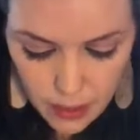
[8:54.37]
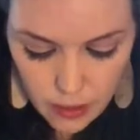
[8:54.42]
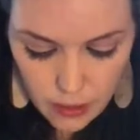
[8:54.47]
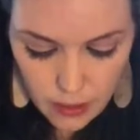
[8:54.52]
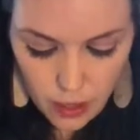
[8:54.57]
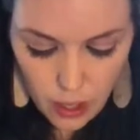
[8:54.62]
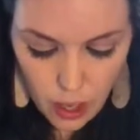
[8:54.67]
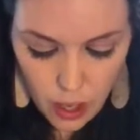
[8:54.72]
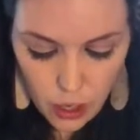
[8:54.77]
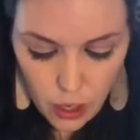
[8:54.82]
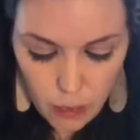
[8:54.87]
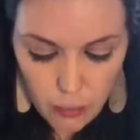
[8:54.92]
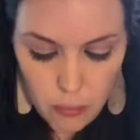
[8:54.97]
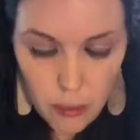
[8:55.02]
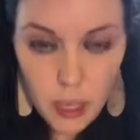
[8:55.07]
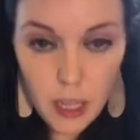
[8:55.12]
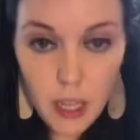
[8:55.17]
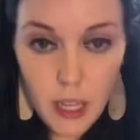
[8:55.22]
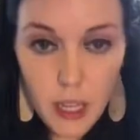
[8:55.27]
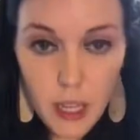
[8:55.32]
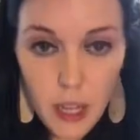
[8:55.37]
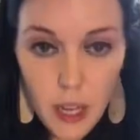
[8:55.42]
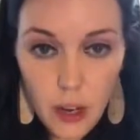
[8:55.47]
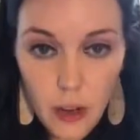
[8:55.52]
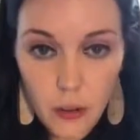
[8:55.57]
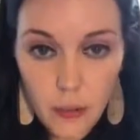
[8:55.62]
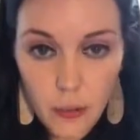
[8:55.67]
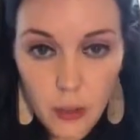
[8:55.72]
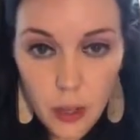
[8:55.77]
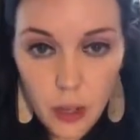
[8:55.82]
It's got your meat in
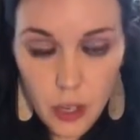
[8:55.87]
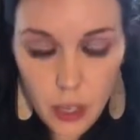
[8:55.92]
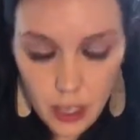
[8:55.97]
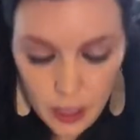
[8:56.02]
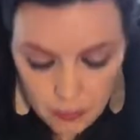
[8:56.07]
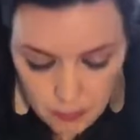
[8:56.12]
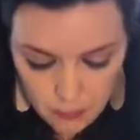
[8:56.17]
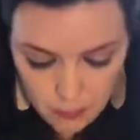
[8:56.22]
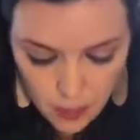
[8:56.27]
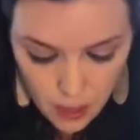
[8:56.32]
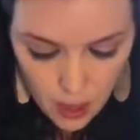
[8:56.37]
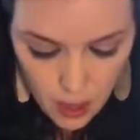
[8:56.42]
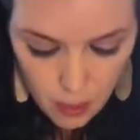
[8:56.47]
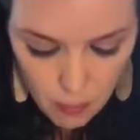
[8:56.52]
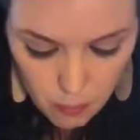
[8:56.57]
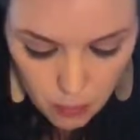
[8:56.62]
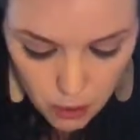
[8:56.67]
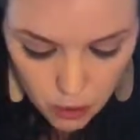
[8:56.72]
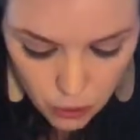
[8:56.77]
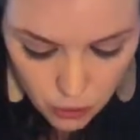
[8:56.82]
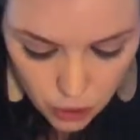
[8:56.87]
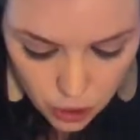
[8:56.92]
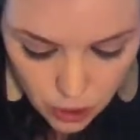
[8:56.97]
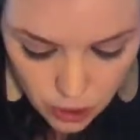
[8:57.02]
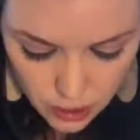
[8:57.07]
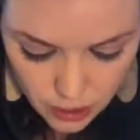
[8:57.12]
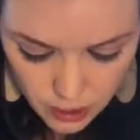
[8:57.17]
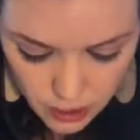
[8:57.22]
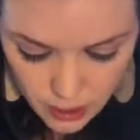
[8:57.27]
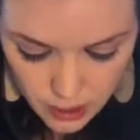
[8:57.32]
there cooking. But I just want you
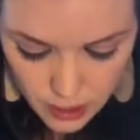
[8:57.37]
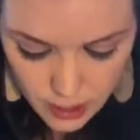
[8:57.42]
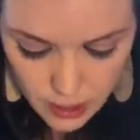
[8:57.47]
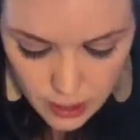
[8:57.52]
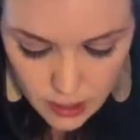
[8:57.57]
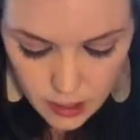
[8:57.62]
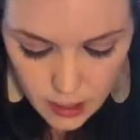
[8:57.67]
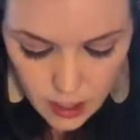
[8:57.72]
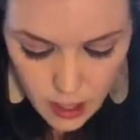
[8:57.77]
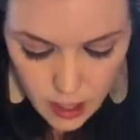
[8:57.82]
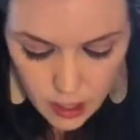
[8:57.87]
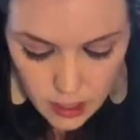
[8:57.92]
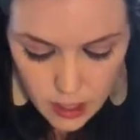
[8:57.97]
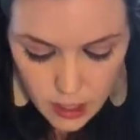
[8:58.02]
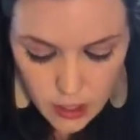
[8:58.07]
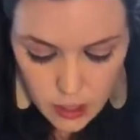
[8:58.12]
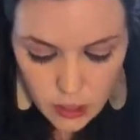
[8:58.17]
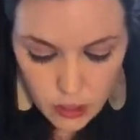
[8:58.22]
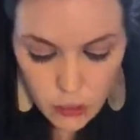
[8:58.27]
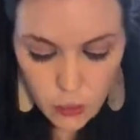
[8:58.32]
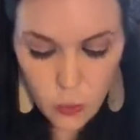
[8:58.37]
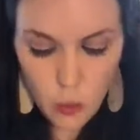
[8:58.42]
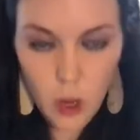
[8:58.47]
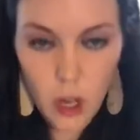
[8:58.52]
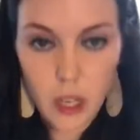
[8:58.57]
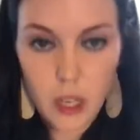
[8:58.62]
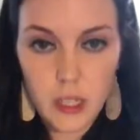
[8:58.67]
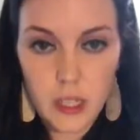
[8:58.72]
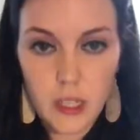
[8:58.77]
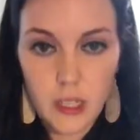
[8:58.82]
to see this. This is
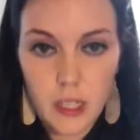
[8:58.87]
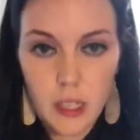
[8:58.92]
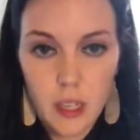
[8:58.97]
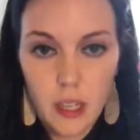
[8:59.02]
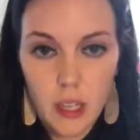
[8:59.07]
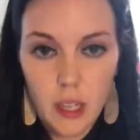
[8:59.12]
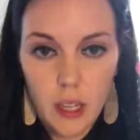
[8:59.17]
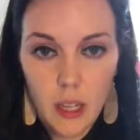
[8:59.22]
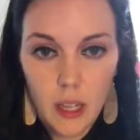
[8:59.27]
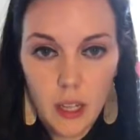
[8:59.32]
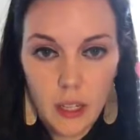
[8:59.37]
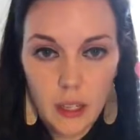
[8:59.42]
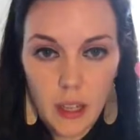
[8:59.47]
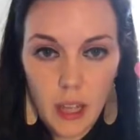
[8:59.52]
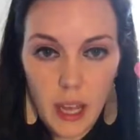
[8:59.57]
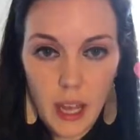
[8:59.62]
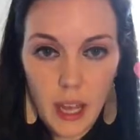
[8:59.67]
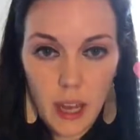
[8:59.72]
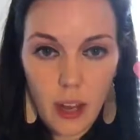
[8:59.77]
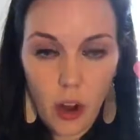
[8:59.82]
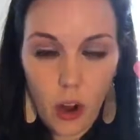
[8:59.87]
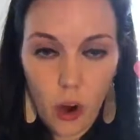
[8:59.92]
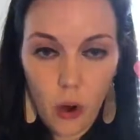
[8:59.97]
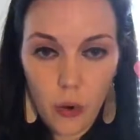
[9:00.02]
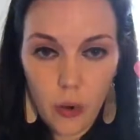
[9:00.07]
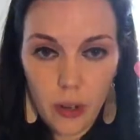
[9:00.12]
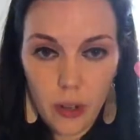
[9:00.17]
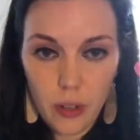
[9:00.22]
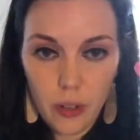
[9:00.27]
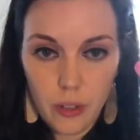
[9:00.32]
what the egg
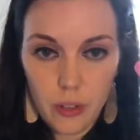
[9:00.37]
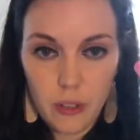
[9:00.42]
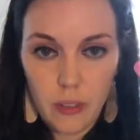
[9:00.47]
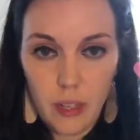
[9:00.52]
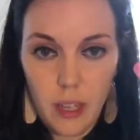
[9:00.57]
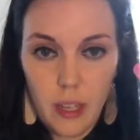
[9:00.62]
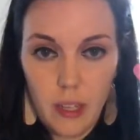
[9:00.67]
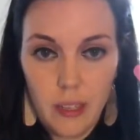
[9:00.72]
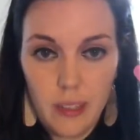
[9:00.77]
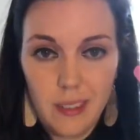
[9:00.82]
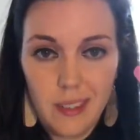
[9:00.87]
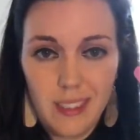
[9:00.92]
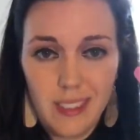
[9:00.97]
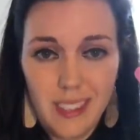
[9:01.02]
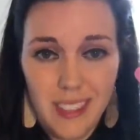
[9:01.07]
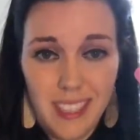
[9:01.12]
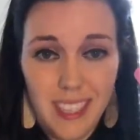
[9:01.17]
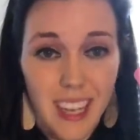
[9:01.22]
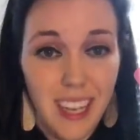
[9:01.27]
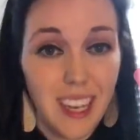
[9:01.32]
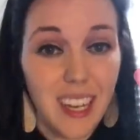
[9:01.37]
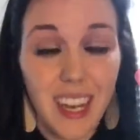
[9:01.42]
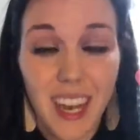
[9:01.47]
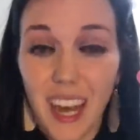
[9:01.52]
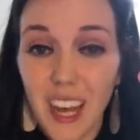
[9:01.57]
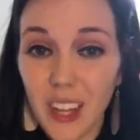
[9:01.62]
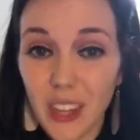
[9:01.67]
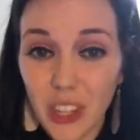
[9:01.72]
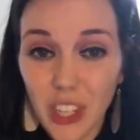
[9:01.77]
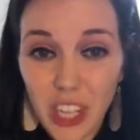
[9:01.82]
already looks like. Does that
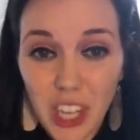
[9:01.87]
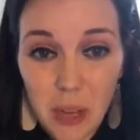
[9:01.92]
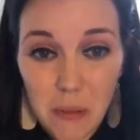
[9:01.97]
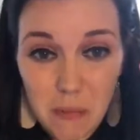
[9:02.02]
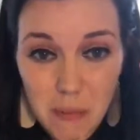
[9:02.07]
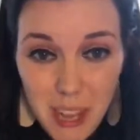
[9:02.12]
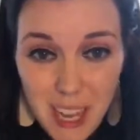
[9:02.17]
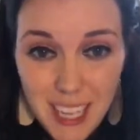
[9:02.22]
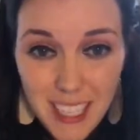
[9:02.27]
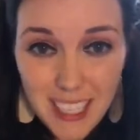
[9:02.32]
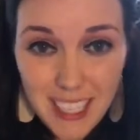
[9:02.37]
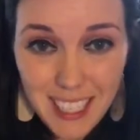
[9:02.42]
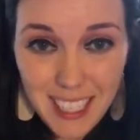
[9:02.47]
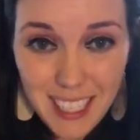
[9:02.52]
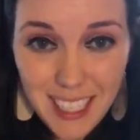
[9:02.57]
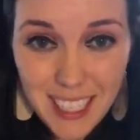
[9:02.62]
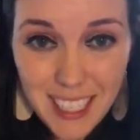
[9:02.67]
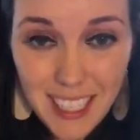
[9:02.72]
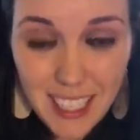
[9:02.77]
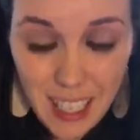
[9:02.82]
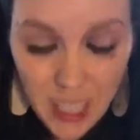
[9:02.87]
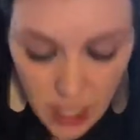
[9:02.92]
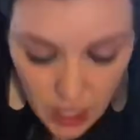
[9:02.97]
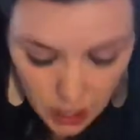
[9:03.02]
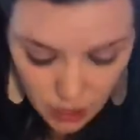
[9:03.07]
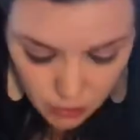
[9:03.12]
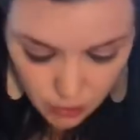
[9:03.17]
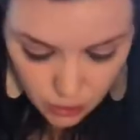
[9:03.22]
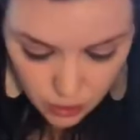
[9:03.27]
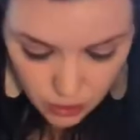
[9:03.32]
not look amazing
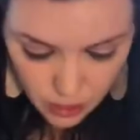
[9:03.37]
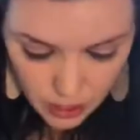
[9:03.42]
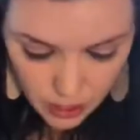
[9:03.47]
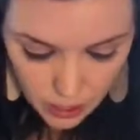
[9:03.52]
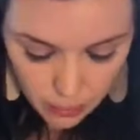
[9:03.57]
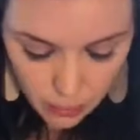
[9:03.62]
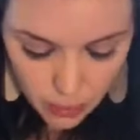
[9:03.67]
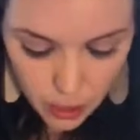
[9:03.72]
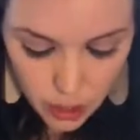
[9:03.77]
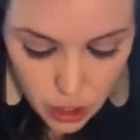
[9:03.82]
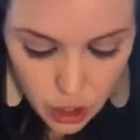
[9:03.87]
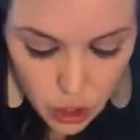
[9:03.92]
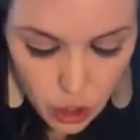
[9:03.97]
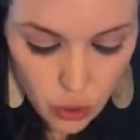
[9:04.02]
for a sandwich?